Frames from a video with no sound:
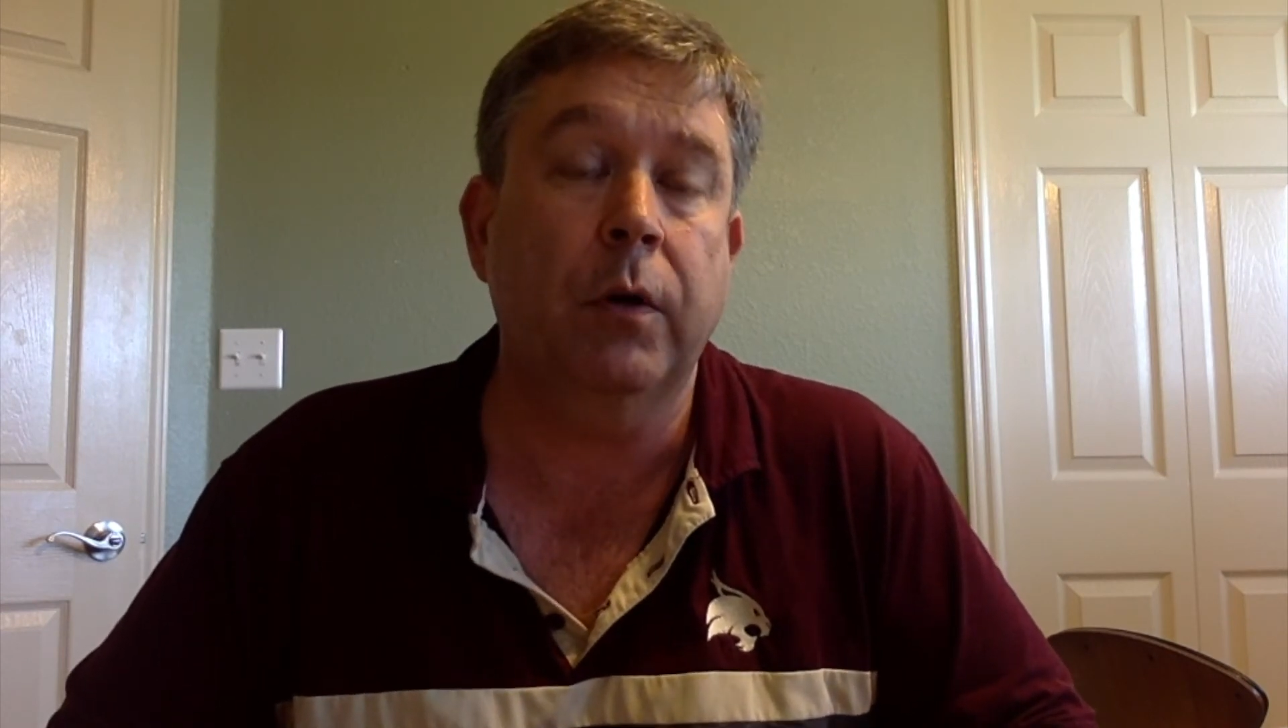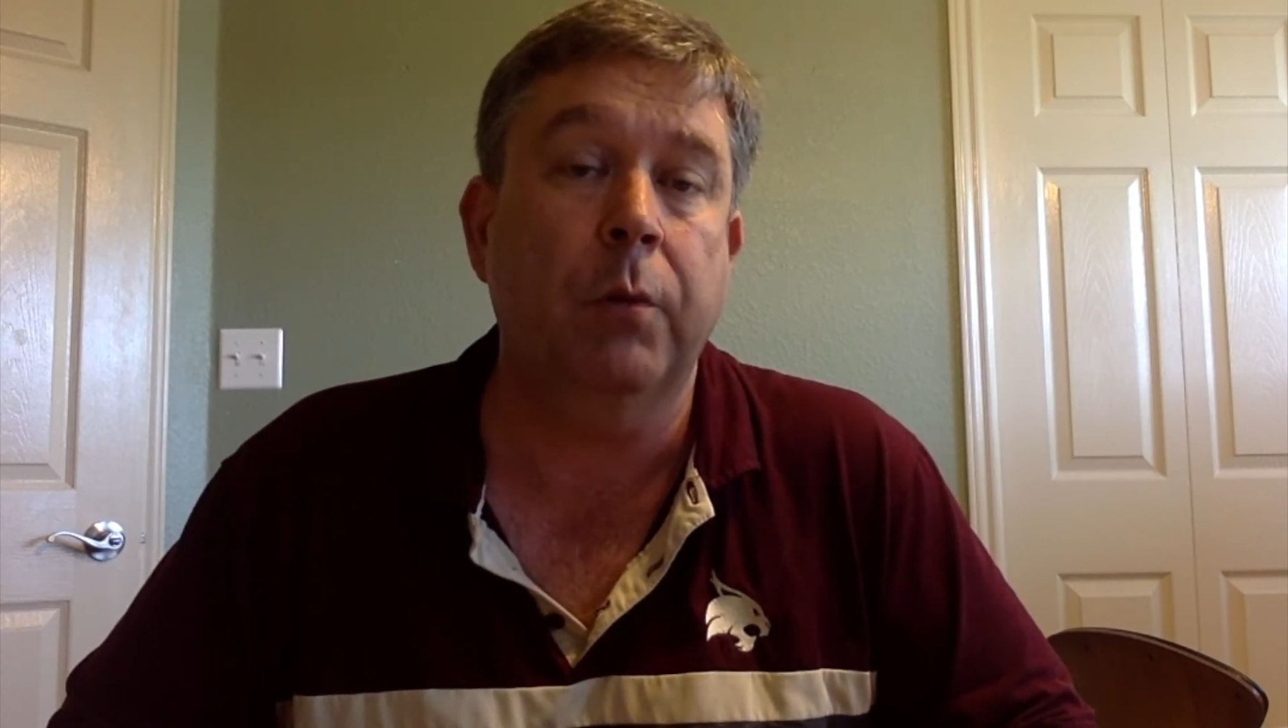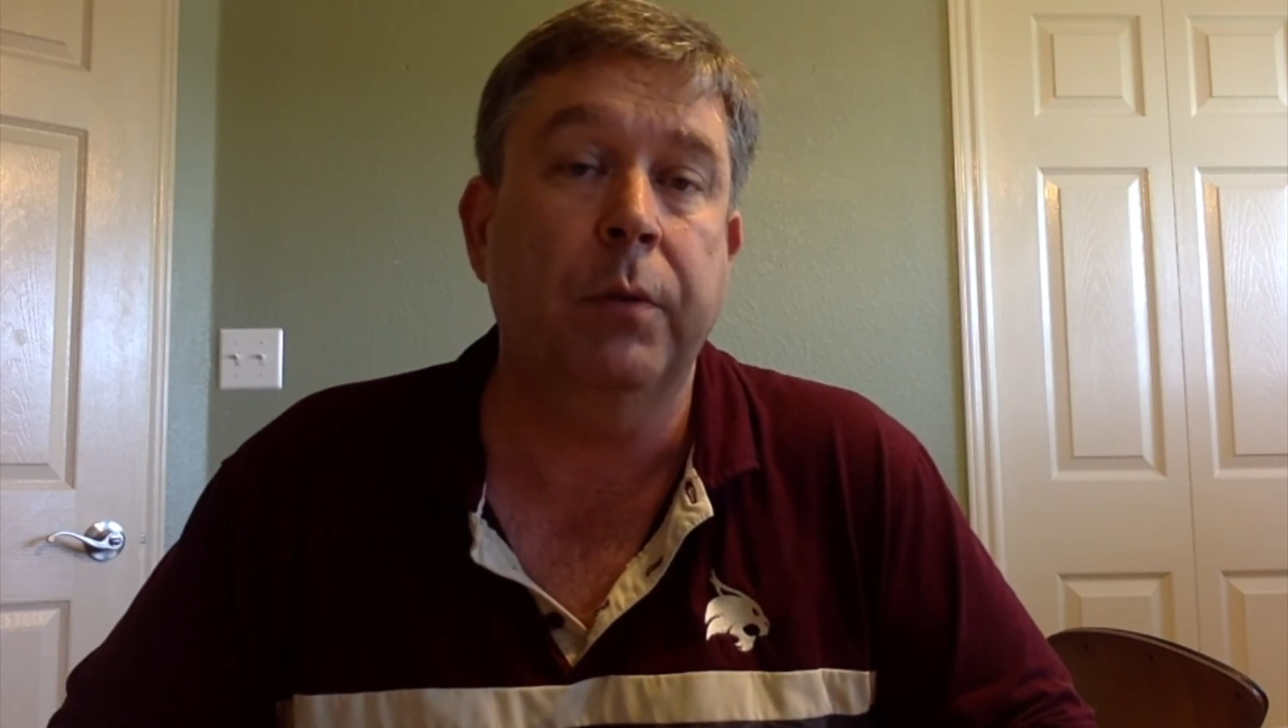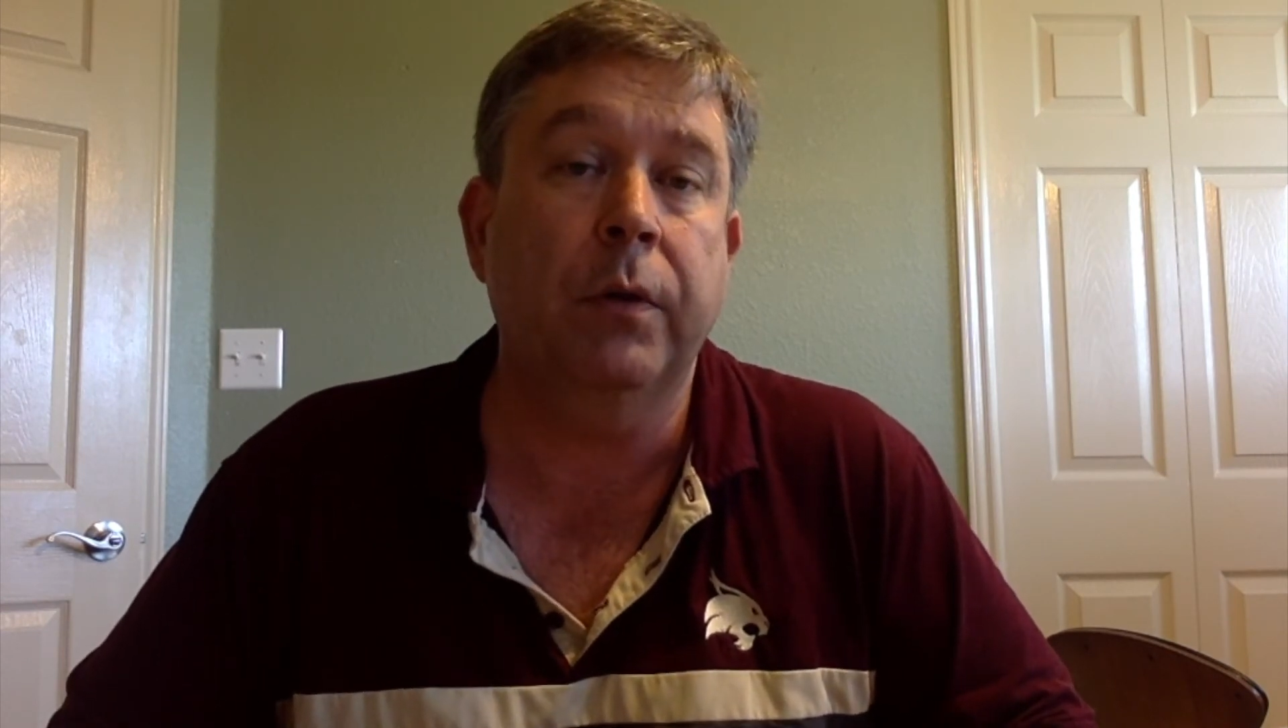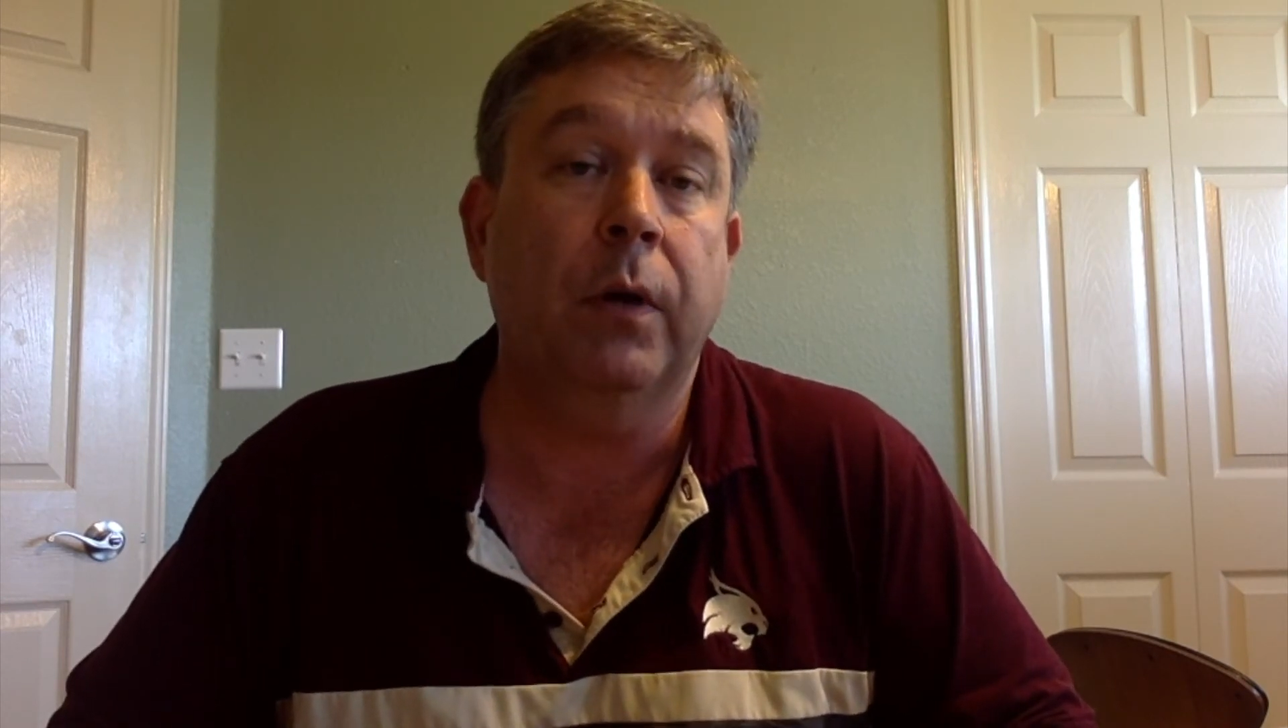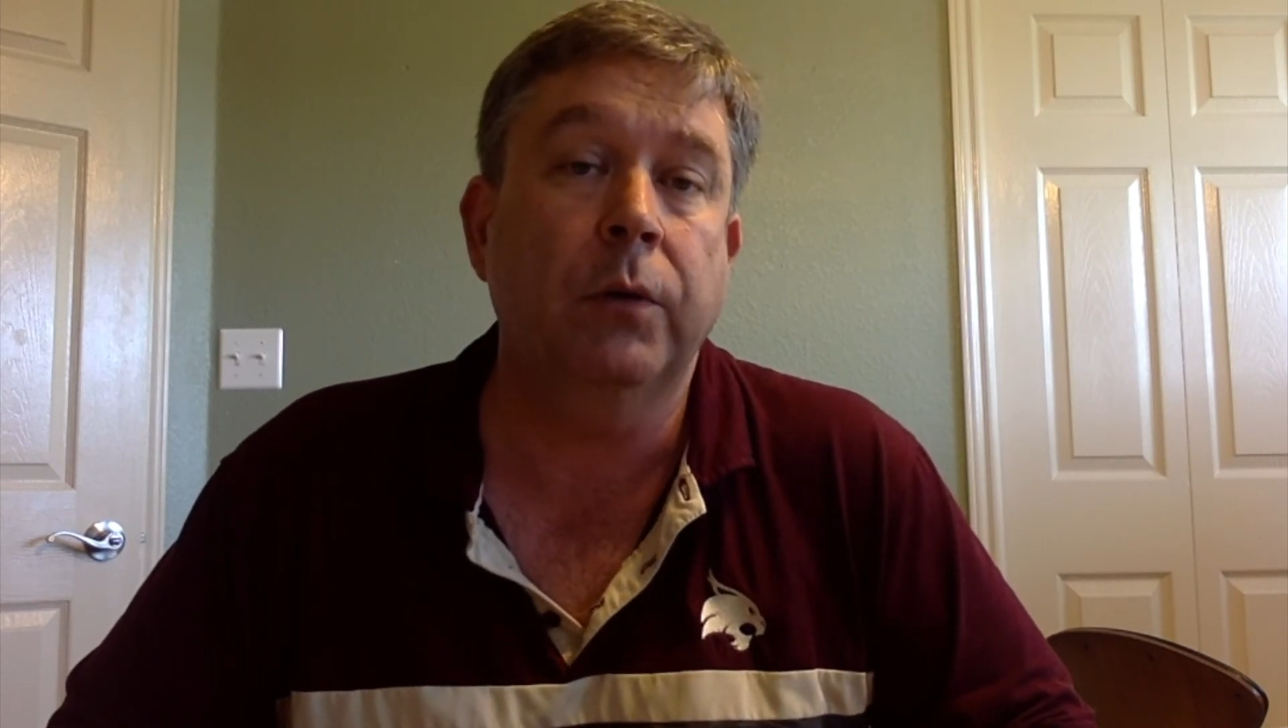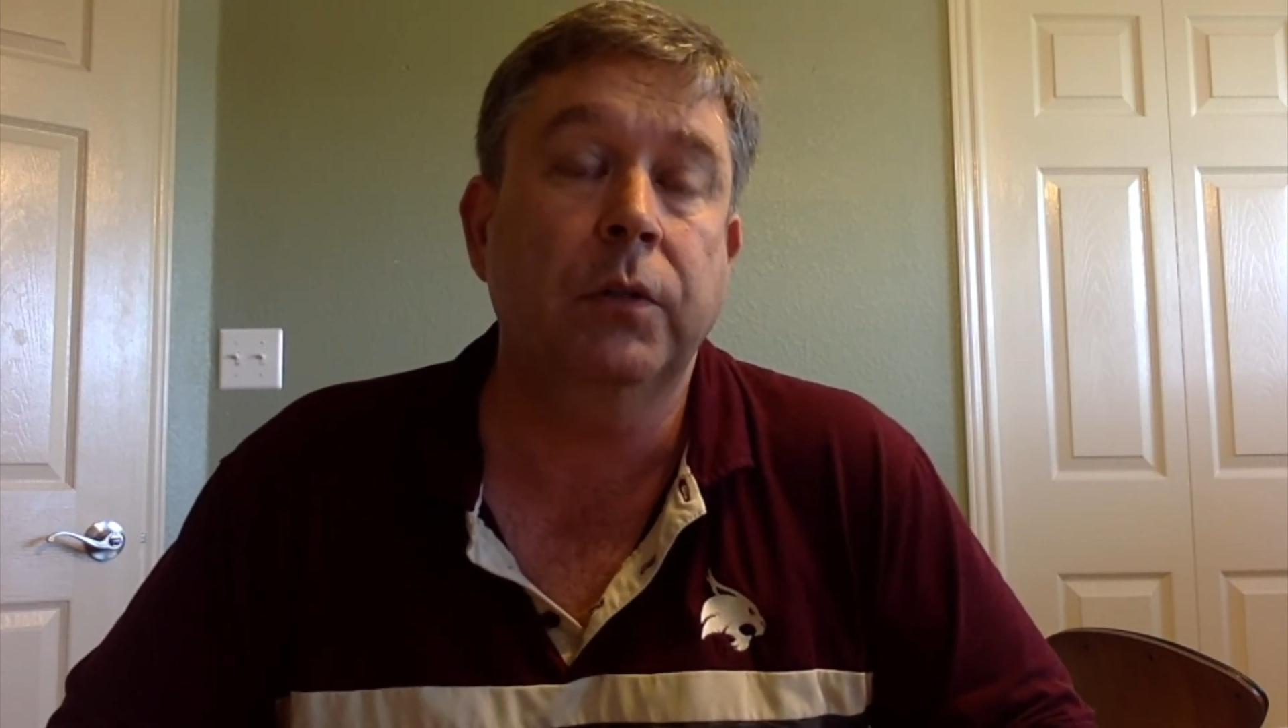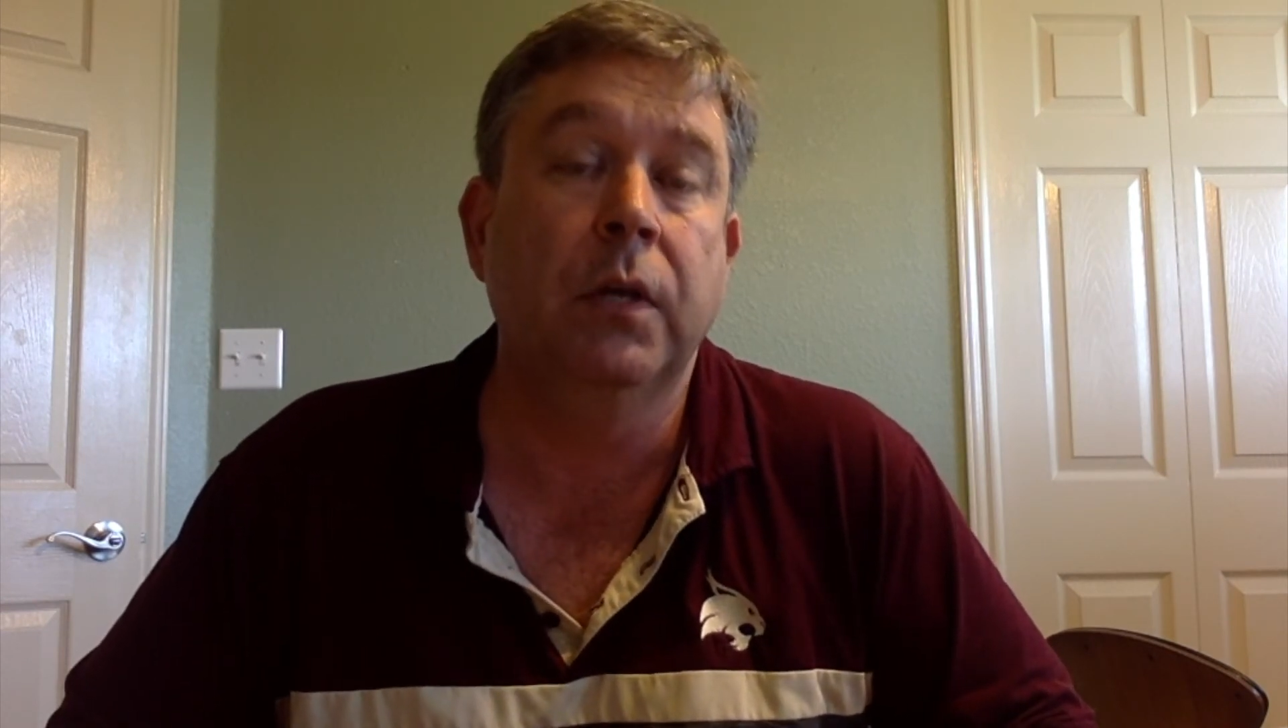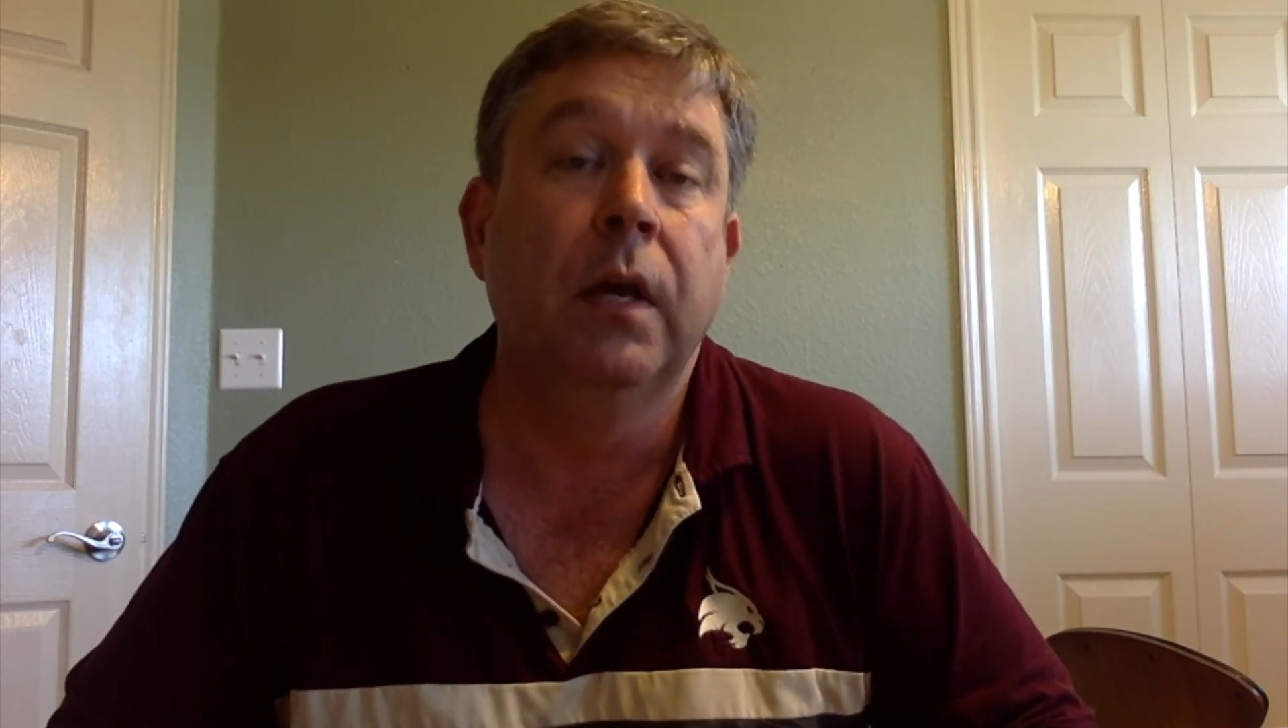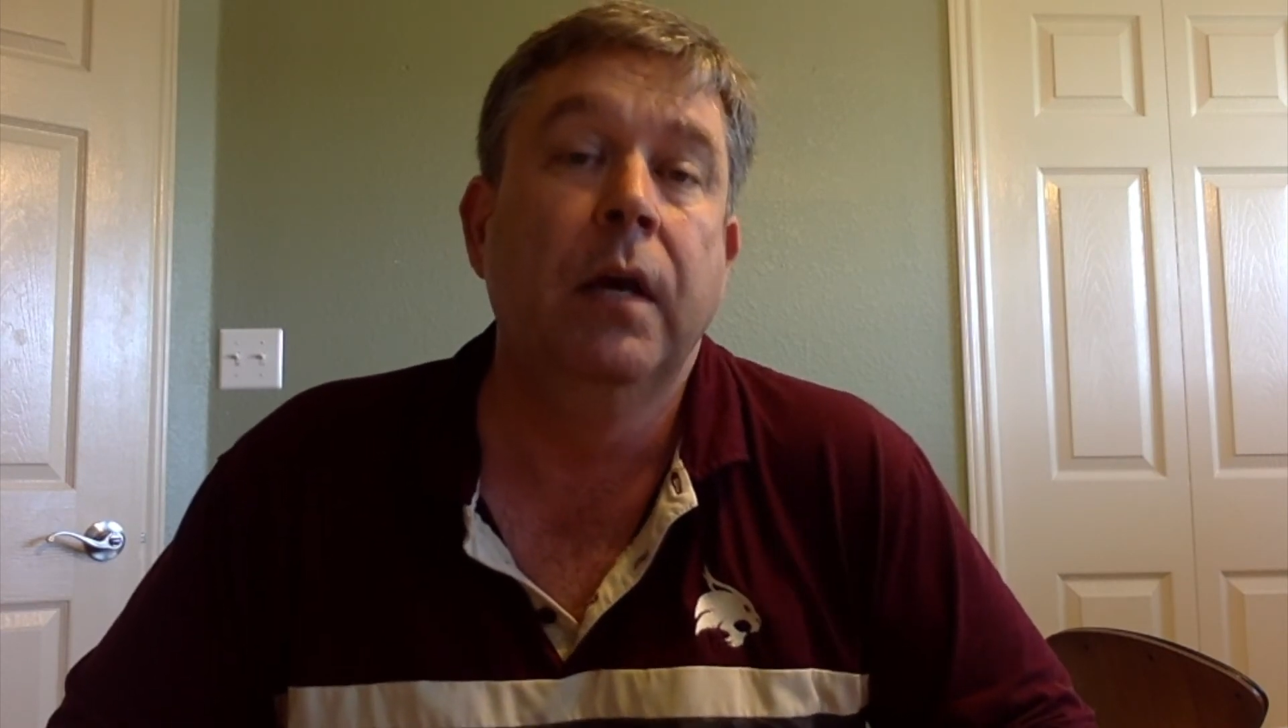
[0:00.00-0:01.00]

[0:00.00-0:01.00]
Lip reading: open notes,